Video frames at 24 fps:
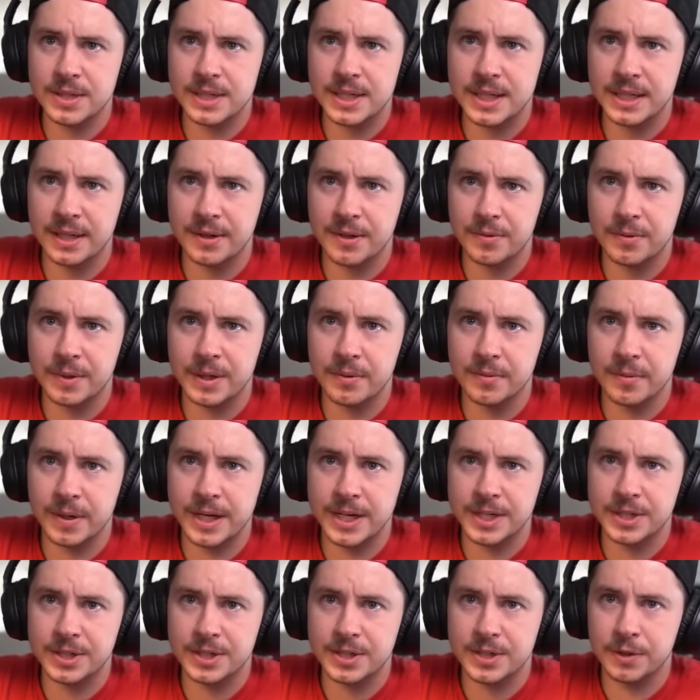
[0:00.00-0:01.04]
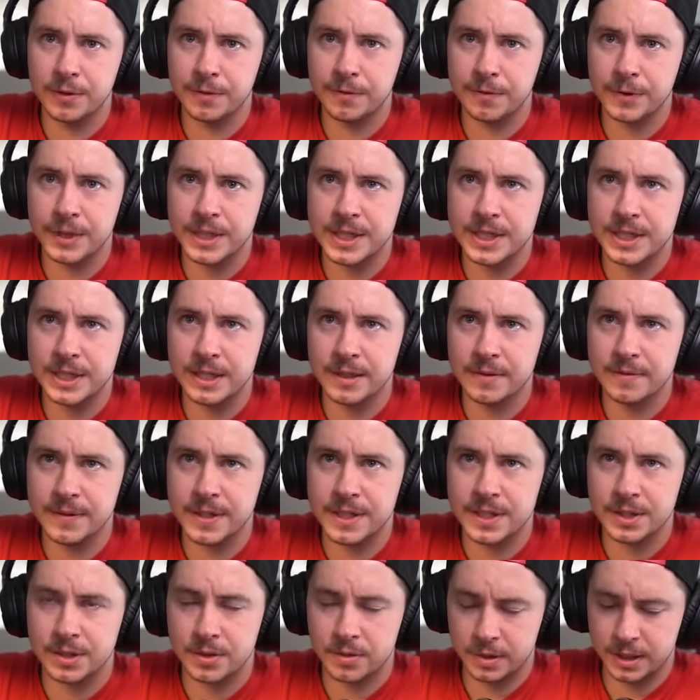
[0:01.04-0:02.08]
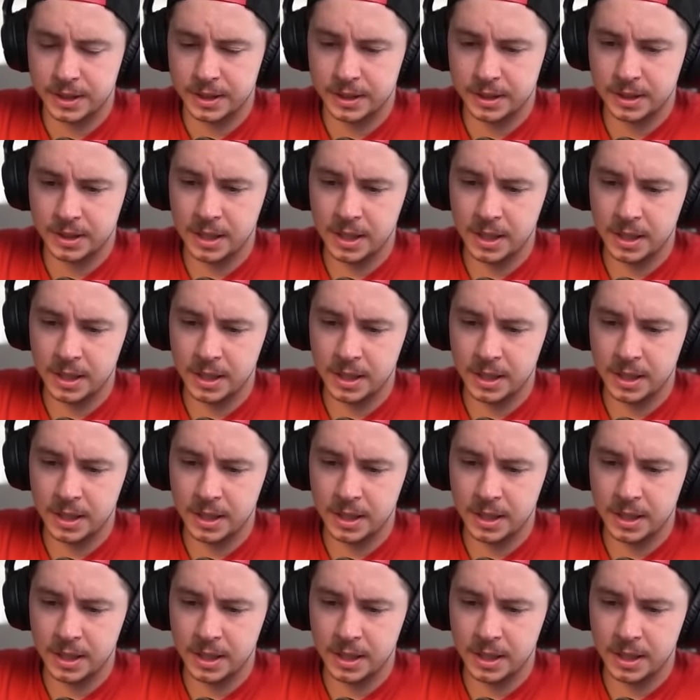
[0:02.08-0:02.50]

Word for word: He's got like 3 Rages, 2 Freeze, an Invis, a Quake.